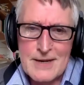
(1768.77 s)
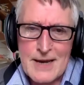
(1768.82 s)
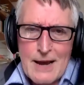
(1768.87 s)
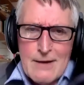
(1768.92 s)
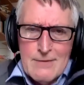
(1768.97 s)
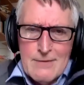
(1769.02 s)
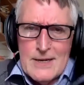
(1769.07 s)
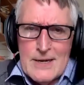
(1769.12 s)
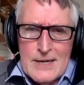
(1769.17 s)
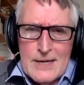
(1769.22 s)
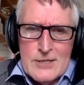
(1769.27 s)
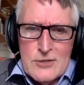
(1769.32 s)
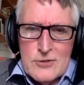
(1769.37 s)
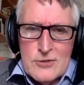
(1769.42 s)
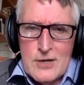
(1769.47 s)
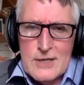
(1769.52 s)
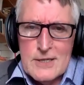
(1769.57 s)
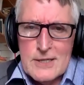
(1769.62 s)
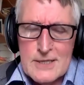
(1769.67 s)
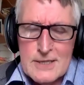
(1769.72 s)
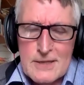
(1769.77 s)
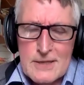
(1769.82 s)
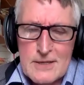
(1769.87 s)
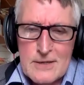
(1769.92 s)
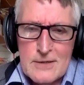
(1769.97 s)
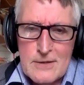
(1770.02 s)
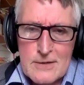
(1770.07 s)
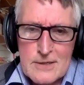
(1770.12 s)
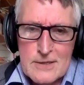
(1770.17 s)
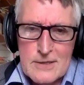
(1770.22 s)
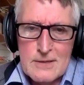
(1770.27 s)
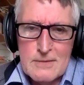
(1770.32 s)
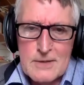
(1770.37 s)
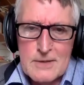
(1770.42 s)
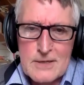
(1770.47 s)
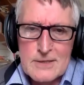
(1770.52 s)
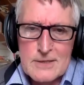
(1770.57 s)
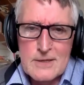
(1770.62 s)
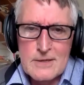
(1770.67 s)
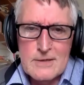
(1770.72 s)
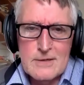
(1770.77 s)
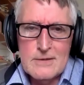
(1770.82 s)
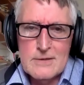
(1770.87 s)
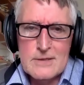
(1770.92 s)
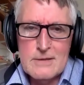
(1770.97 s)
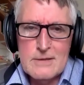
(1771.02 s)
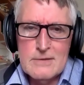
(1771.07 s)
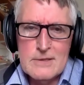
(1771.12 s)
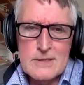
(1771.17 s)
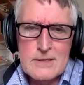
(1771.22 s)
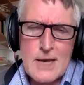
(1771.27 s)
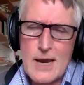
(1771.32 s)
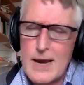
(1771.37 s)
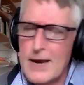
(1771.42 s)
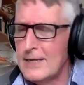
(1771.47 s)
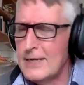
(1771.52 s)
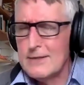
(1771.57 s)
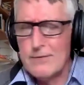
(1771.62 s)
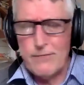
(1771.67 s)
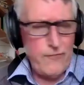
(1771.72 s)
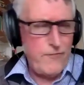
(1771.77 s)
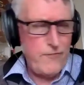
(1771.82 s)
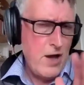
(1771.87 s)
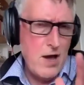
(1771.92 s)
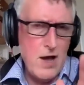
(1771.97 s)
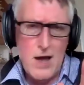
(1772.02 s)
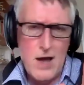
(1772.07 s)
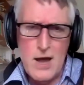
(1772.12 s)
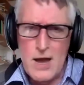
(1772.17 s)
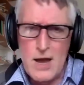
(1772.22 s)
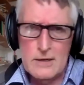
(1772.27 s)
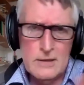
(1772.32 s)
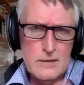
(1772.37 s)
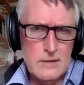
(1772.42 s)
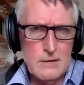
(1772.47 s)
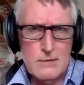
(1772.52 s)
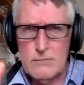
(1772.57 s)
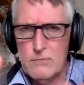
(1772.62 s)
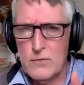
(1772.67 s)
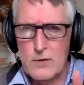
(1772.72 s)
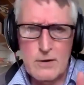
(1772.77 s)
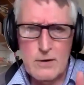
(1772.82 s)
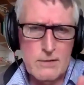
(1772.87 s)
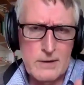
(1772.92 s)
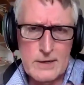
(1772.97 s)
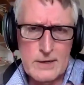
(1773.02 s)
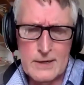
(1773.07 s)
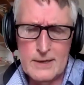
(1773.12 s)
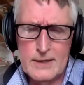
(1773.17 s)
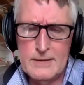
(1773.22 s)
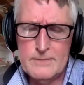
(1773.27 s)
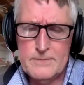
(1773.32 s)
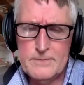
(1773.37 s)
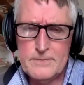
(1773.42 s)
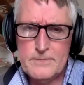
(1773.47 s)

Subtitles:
How can I trust the doctor? Because the doctor is saying, it's fine, don't worry.